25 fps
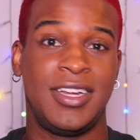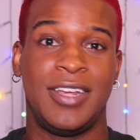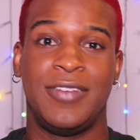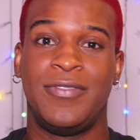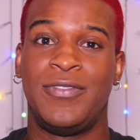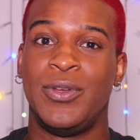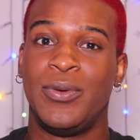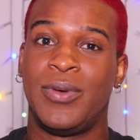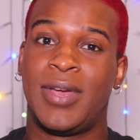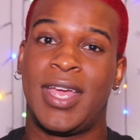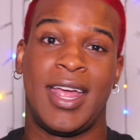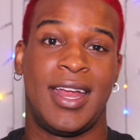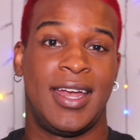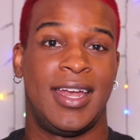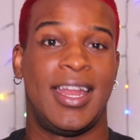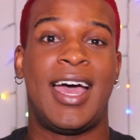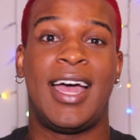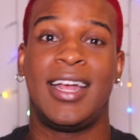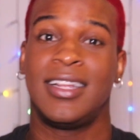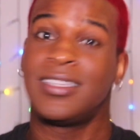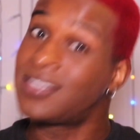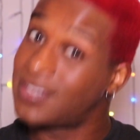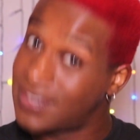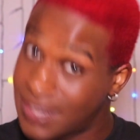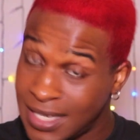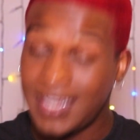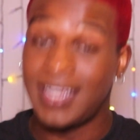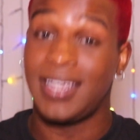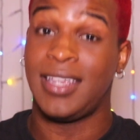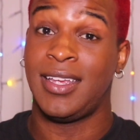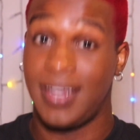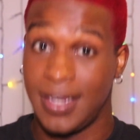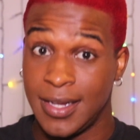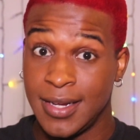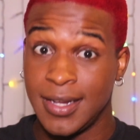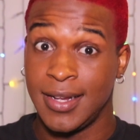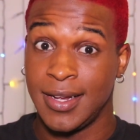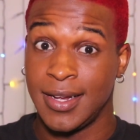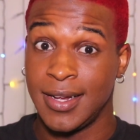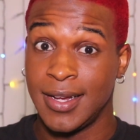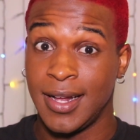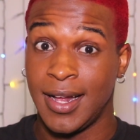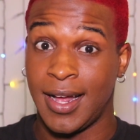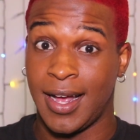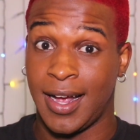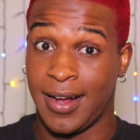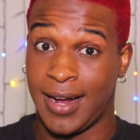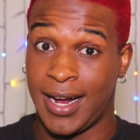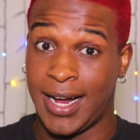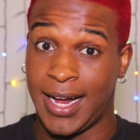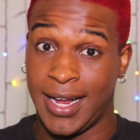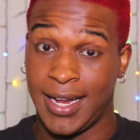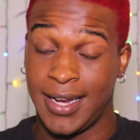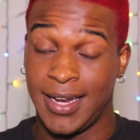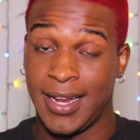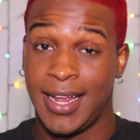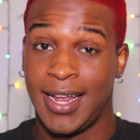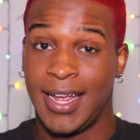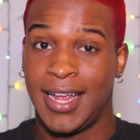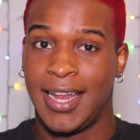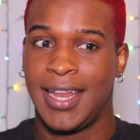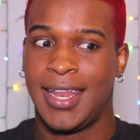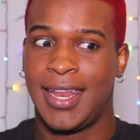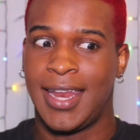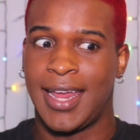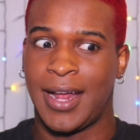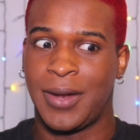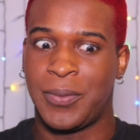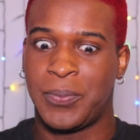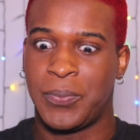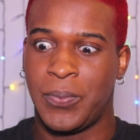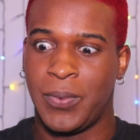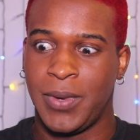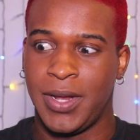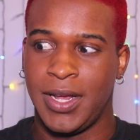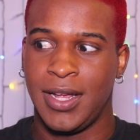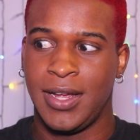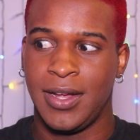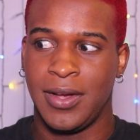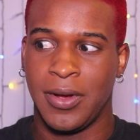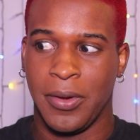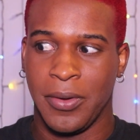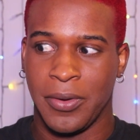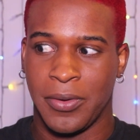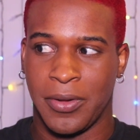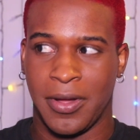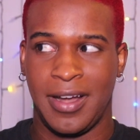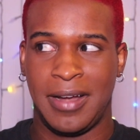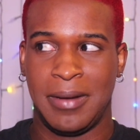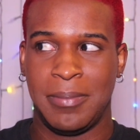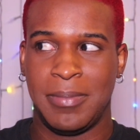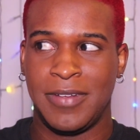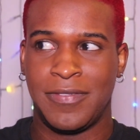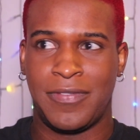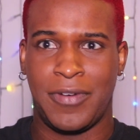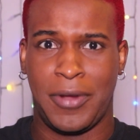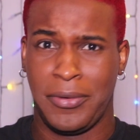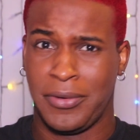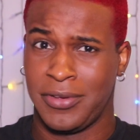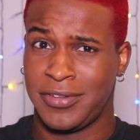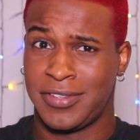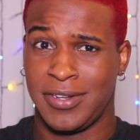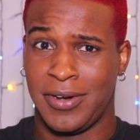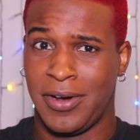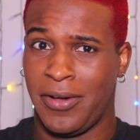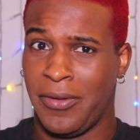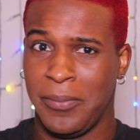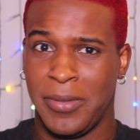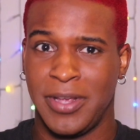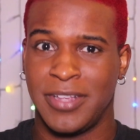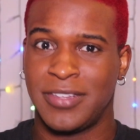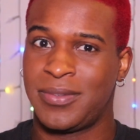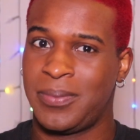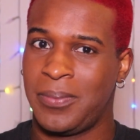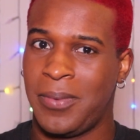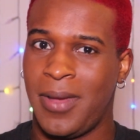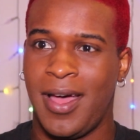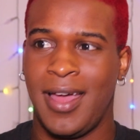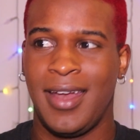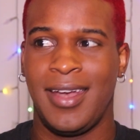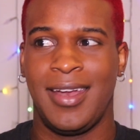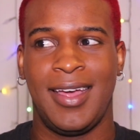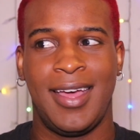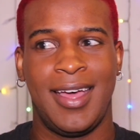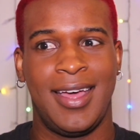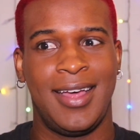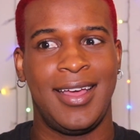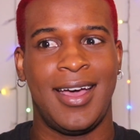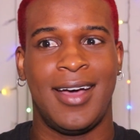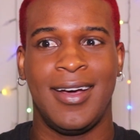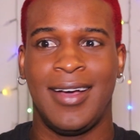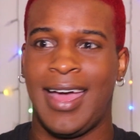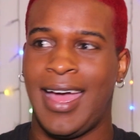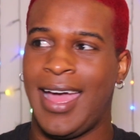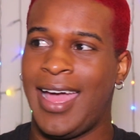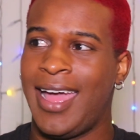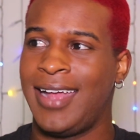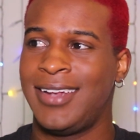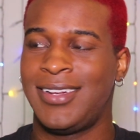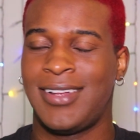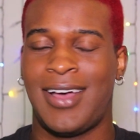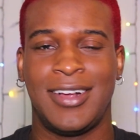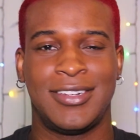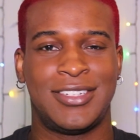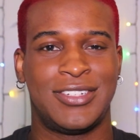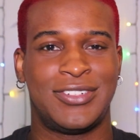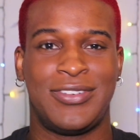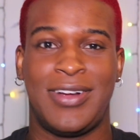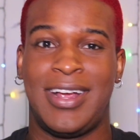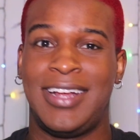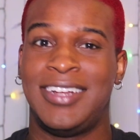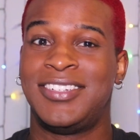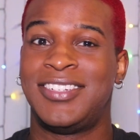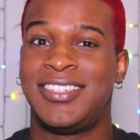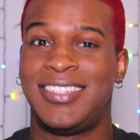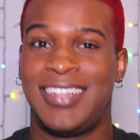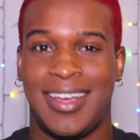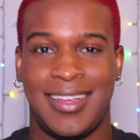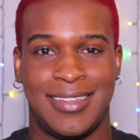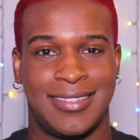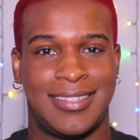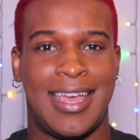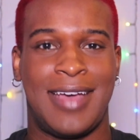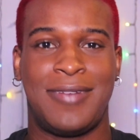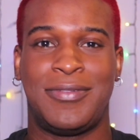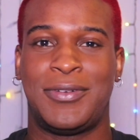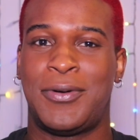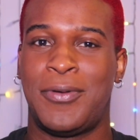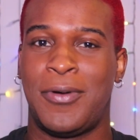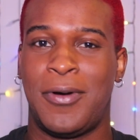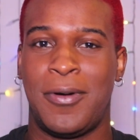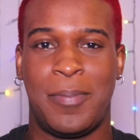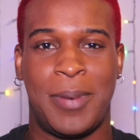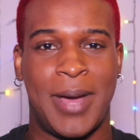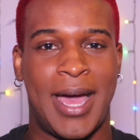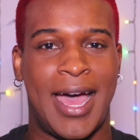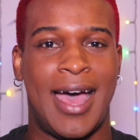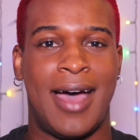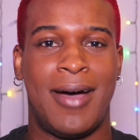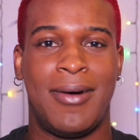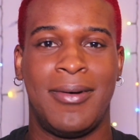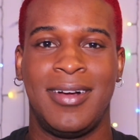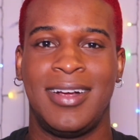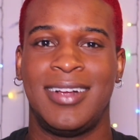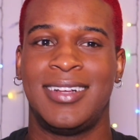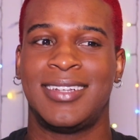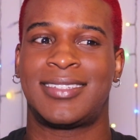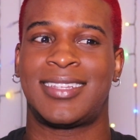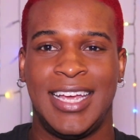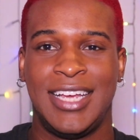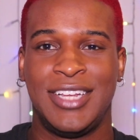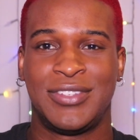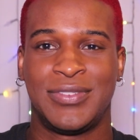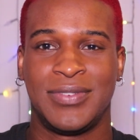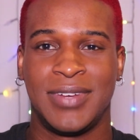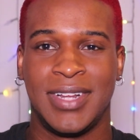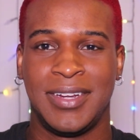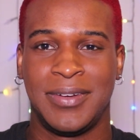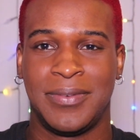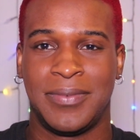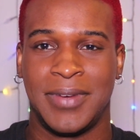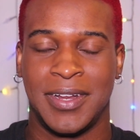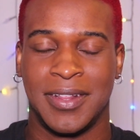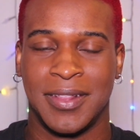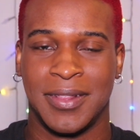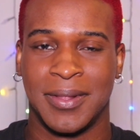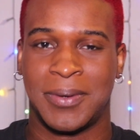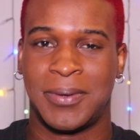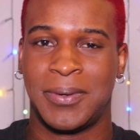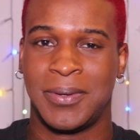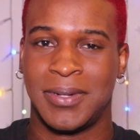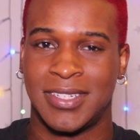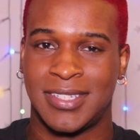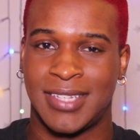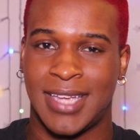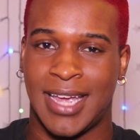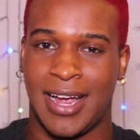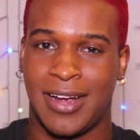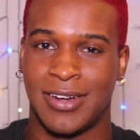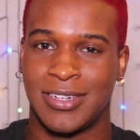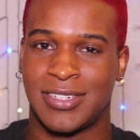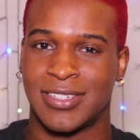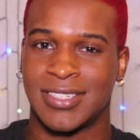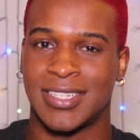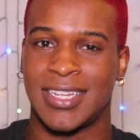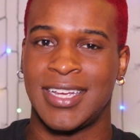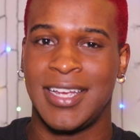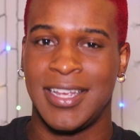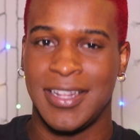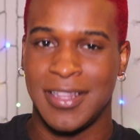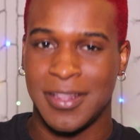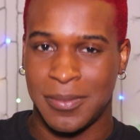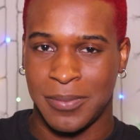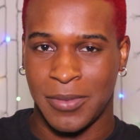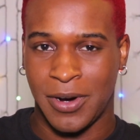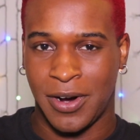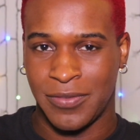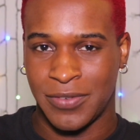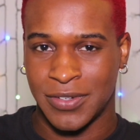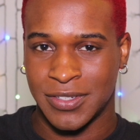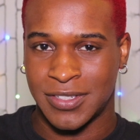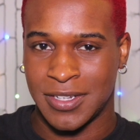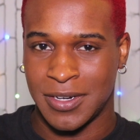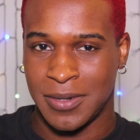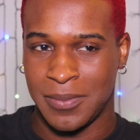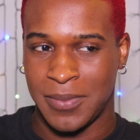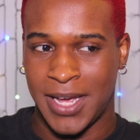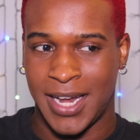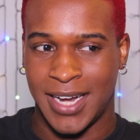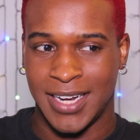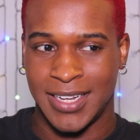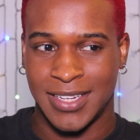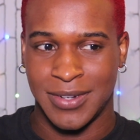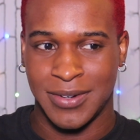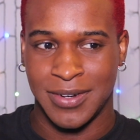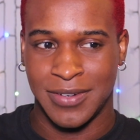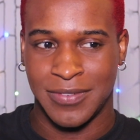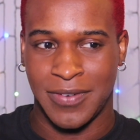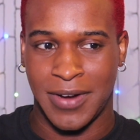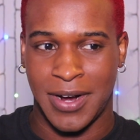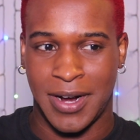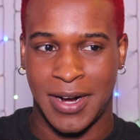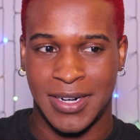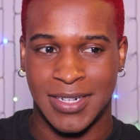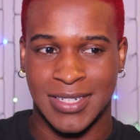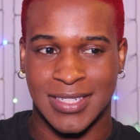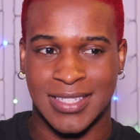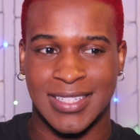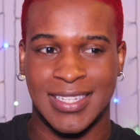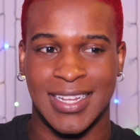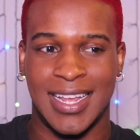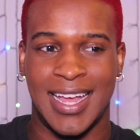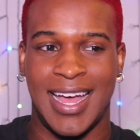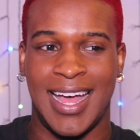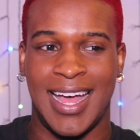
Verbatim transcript: If you cannot see, all right, then we are gonna be focusing on Miss Wanda, okay? Doctor Strange does have cool powers. He's really one of the coolest characters in the Marvel Cinematic Universe.